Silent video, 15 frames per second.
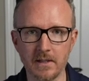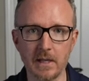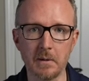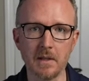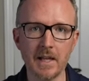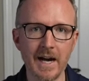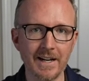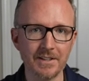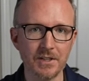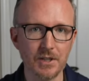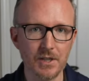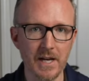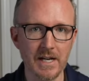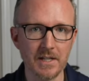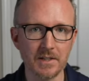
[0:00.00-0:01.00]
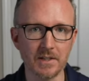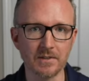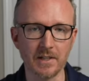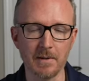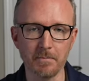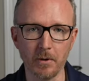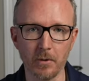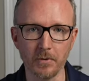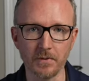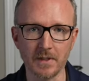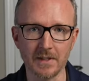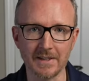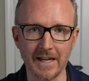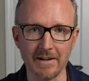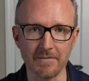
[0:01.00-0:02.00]
Now, a lot has changed since I
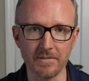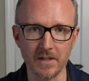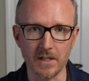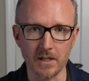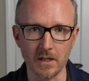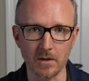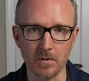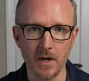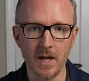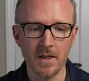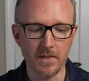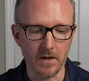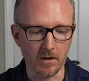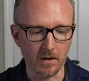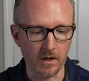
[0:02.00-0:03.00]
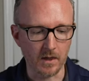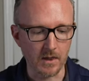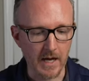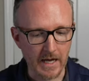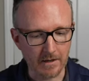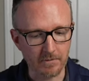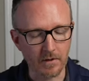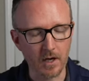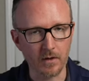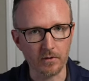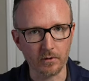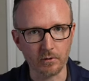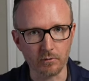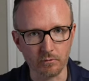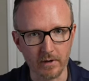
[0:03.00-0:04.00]
posted that video. There are a lot of
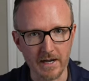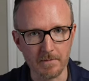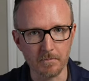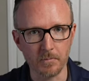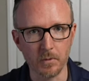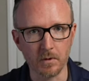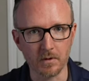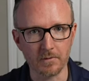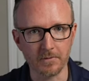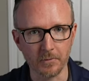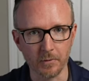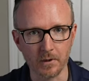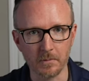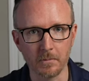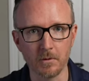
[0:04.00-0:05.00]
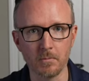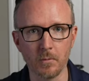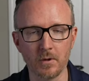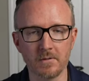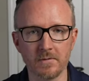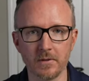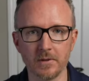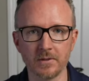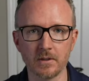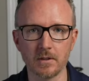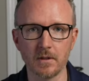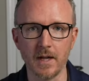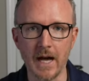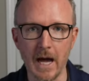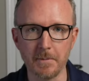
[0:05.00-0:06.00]
other great, more affordable, more
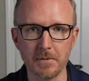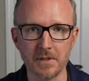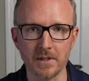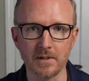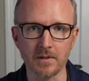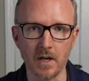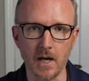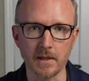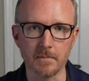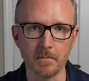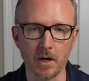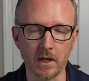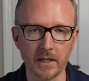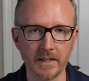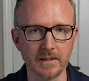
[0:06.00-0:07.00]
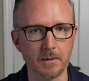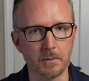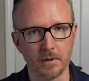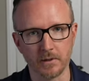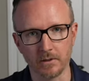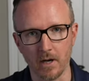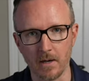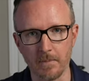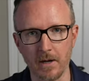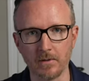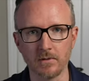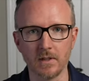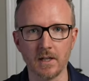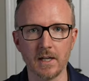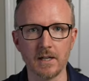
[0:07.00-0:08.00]
versatile options on the market that we're going to talk
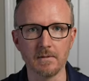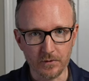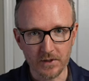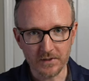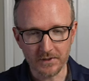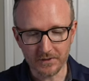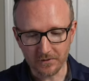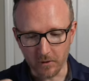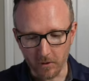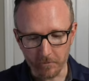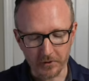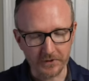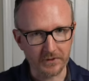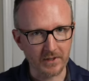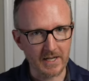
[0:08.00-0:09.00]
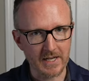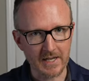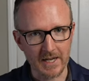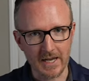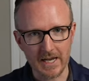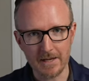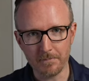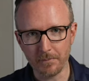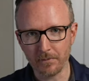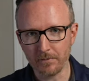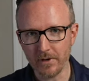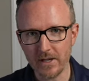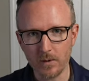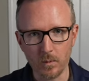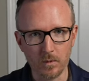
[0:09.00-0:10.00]
about today. So this is almost like a
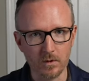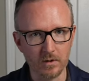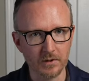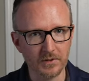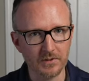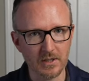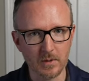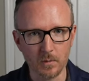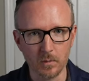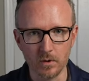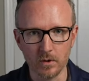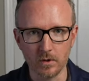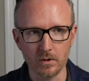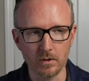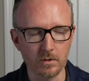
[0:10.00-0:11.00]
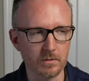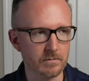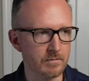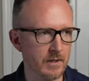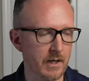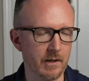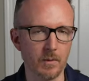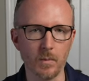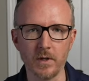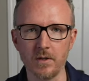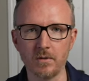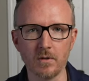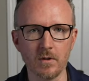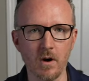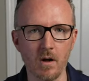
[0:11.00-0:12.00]
prequel, sequel, I don't know what
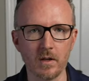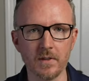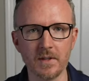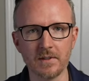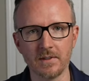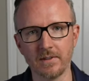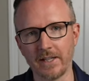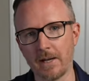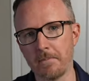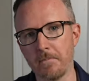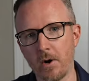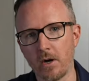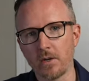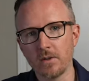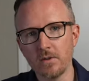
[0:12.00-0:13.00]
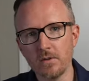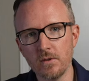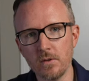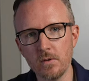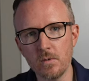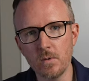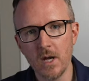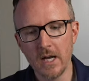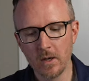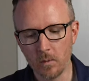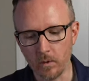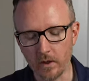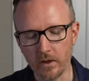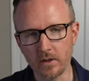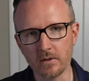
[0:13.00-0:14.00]
you'd call it. This is like a part two.
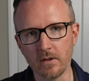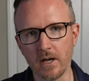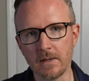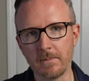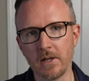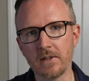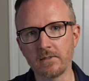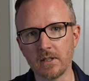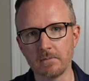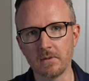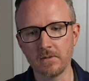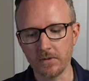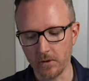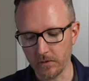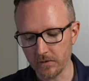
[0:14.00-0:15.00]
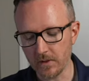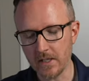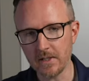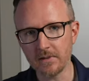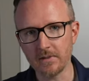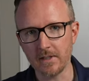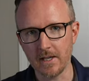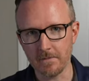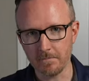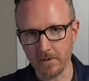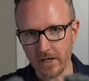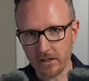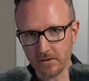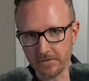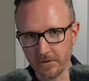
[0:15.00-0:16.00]
We're going to talk about some of those ECM
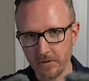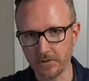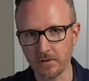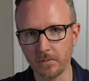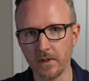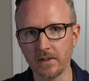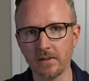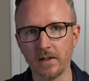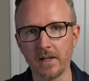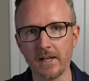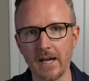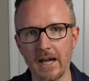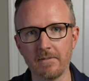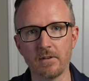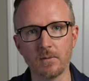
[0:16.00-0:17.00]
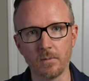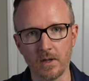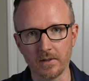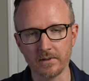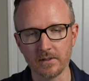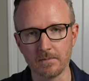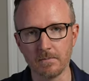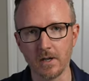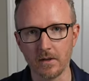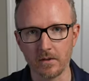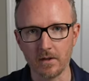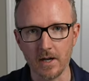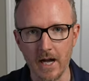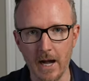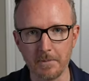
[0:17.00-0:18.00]
microphones, the ones that I have, as well as some
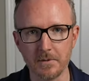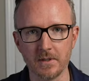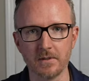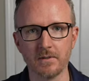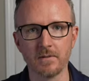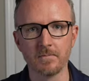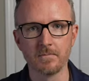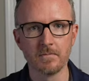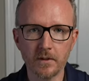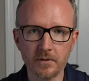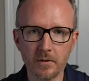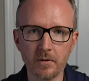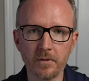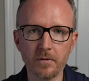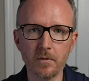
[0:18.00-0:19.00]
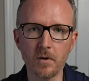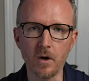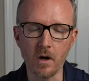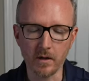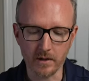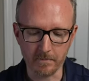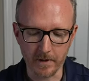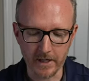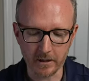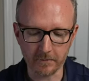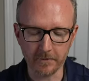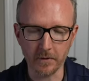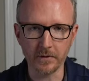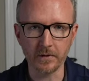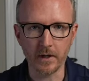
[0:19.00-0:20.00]
other options. let's go through all of the
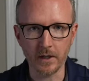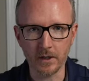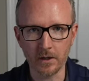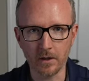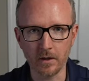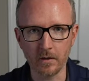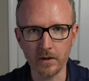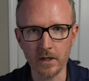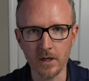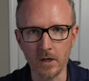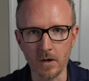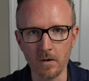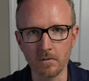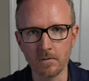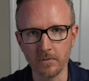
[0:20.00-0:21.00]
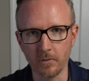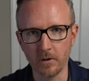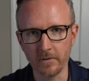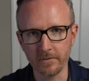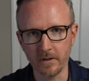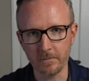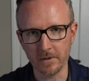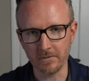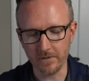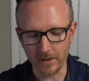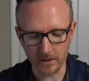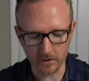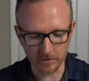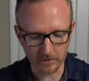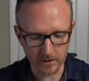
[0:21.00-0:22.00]
microphones that I currently own for filming
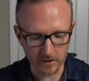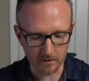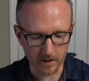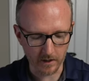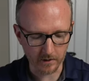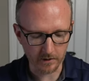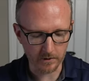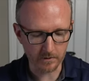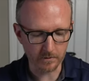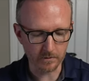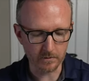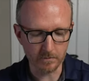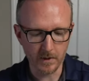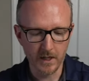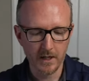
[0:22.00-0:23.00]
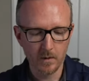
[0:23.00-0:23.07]
videos here on YouTube.